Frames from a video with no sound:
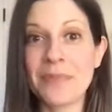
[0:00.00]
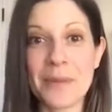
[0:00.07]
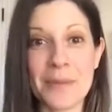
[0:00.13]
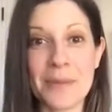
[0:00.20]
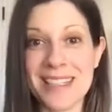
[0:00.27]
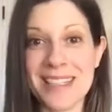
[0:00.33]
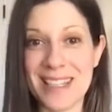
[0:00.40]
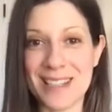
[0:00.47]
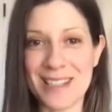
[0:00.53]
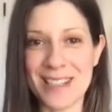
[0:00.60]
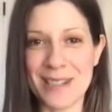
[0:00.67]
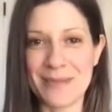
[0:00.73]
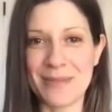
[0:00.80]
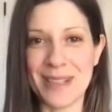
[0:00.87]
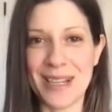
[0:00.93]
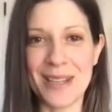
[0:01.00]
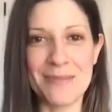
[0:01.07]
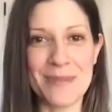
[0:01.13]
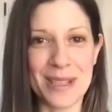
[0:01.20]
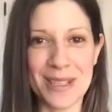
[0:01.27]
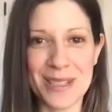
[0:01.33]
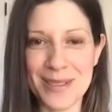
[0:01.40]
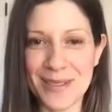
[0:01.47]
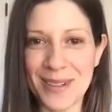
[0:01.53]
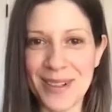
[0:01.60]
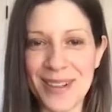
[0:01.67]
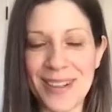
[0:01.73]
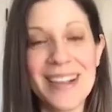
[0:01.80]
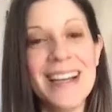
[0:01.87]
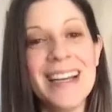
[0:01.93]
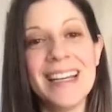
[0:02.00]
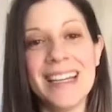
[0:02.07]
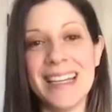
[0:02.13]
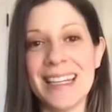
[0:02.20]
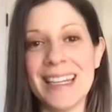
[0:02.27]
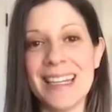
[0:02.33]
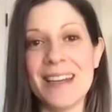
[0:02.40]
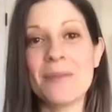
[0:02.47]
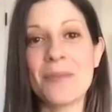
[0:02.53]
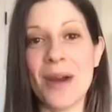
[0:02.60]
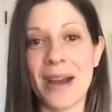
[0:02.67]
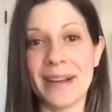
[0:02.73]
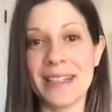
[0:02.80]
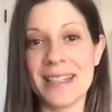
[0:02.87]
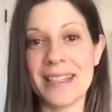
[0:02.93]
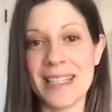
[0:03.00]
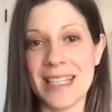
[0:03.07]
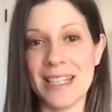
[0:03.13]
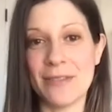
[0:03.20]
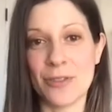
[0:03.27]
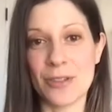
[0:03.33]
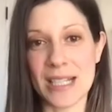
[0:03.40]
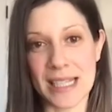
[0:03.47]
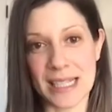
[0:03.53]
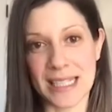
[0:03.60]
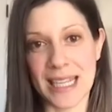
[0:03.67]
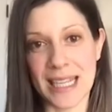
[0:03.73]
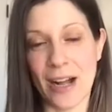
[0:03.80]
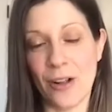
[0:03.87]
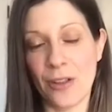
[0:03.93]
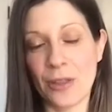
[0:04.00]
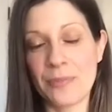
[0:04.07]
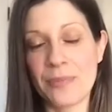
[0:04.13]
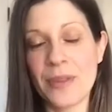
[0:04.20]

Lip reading: because this is going to play the biggest role in pregnancy and fertility health.